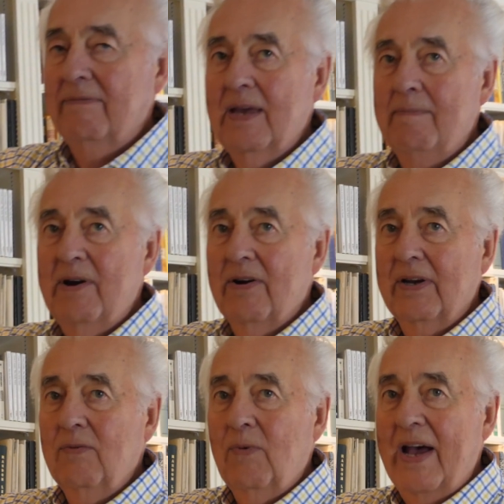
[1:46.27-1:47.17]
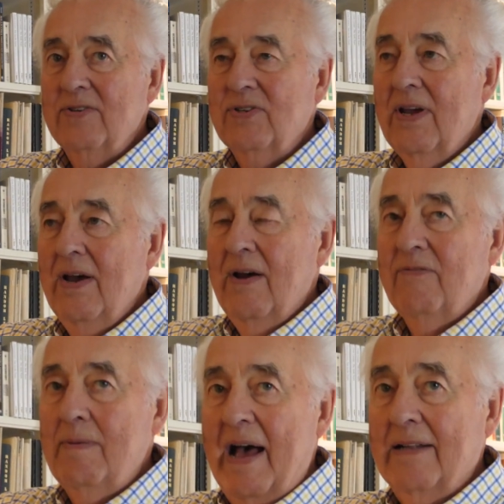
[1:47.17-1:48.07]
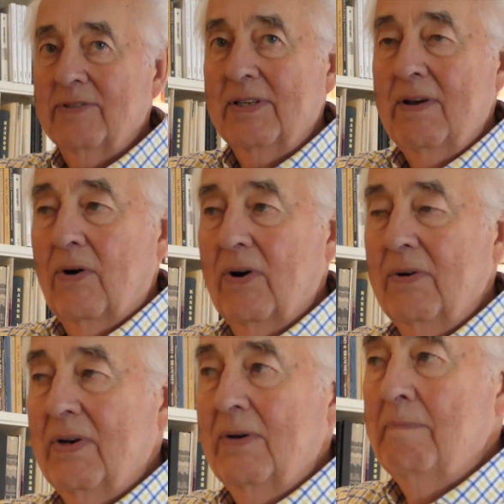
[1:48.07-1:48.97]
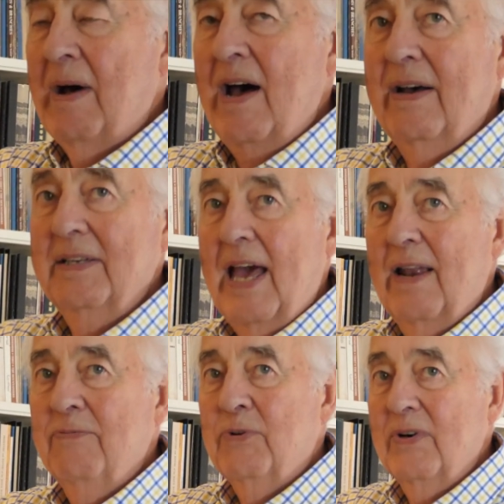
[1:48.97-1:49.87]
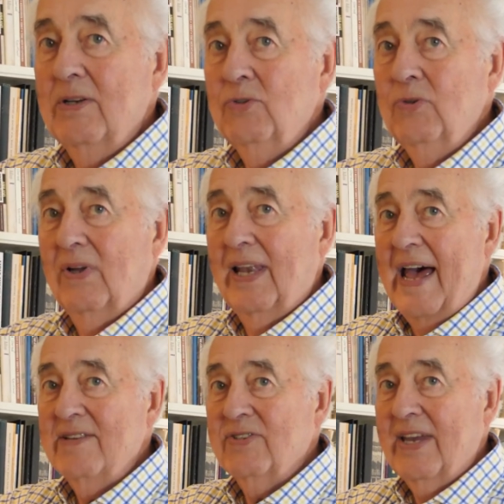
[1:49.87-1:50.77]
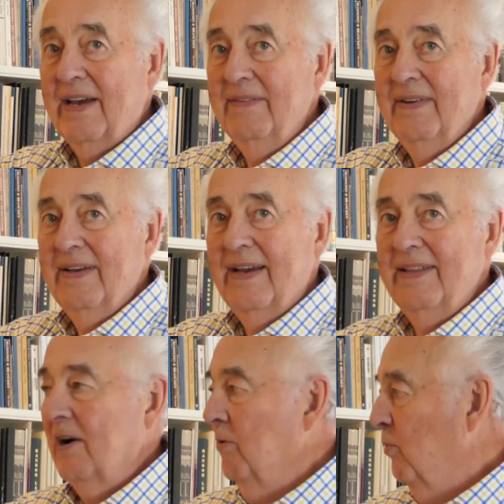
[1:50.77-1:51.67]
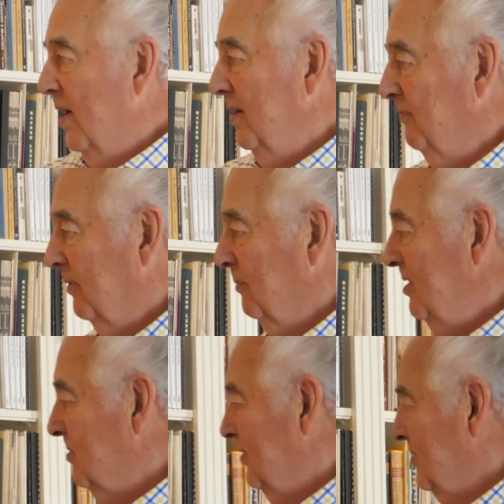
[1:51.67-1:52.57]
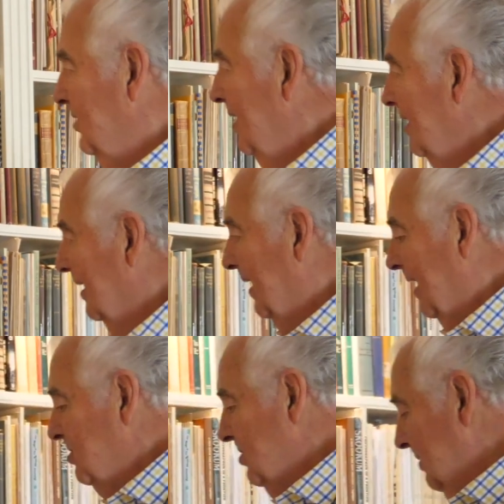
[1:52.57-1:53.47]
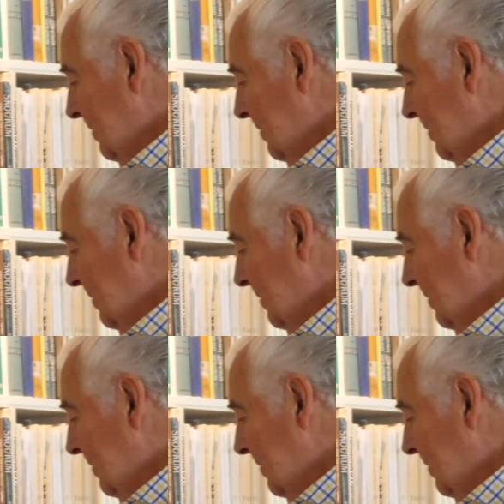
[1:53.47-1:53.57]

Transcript: the American West from Baja California to Alaska. And they are a wonderful research collection.